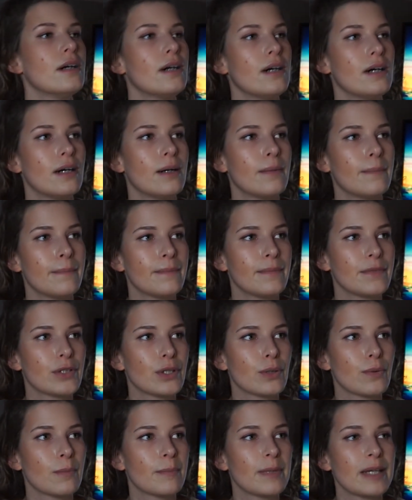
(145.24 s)

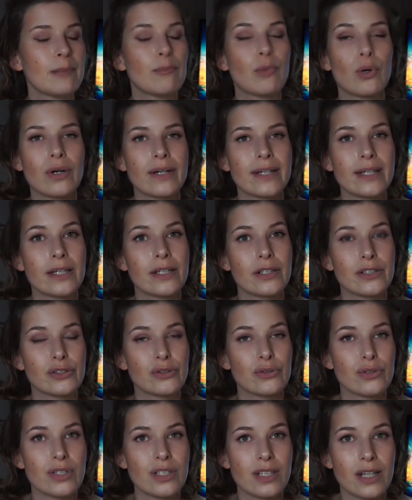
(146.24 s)
you'll be more eager
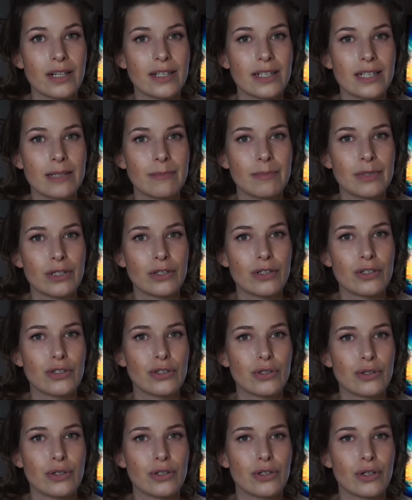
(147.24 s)
to study
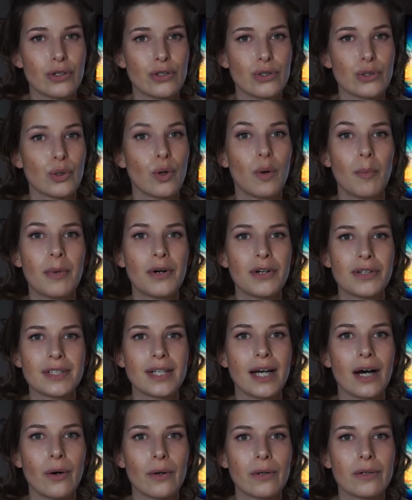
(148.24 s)
because you're not so burnt
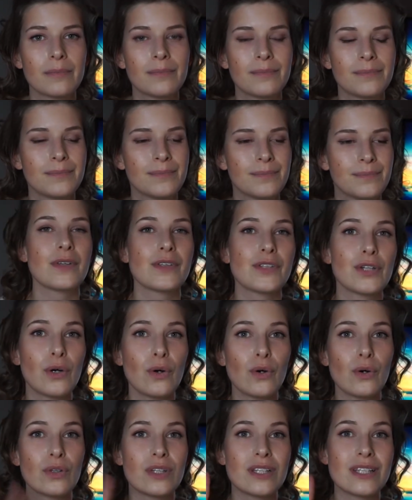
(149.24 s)
out.
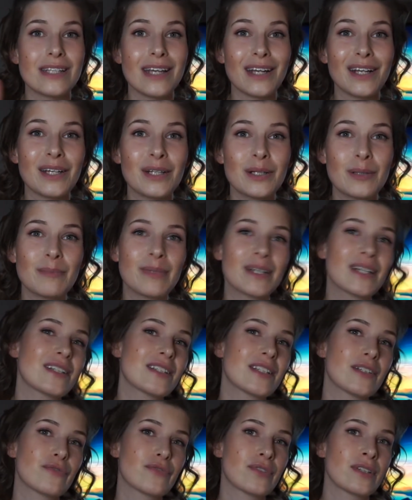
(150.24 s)
So the second
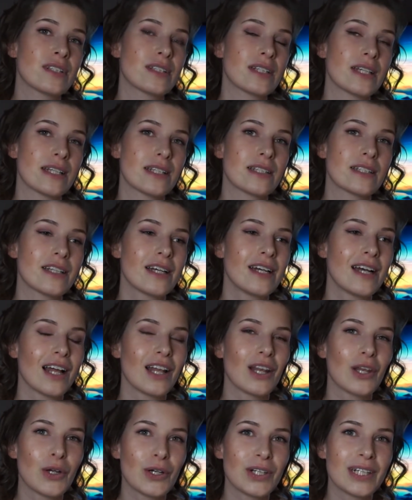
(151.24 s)
biggest difference is
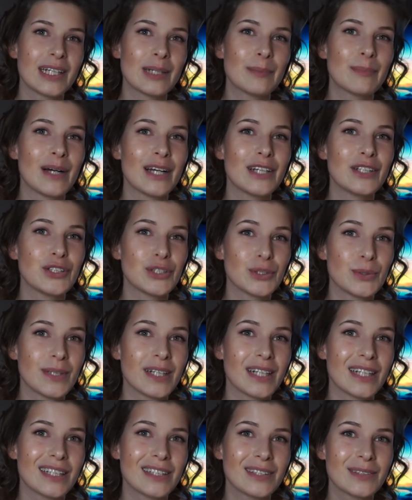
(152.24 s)
learning by
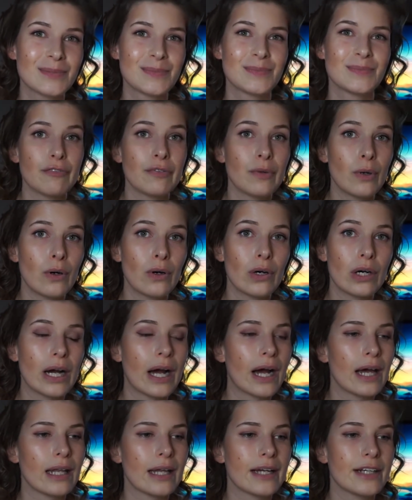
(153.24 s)
doing. Before,
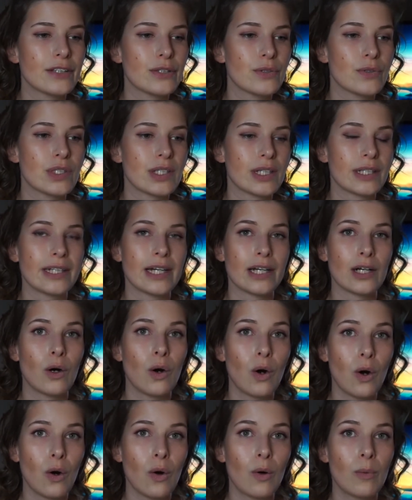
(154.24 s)
I liked to study at
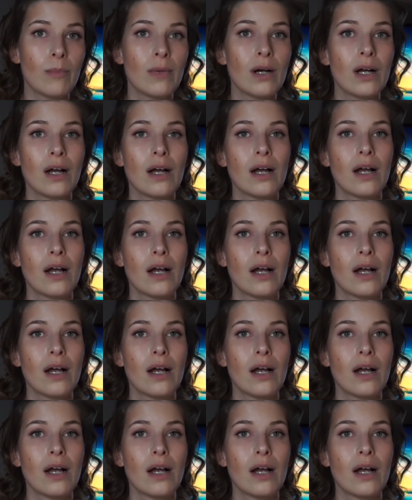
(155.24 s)
home.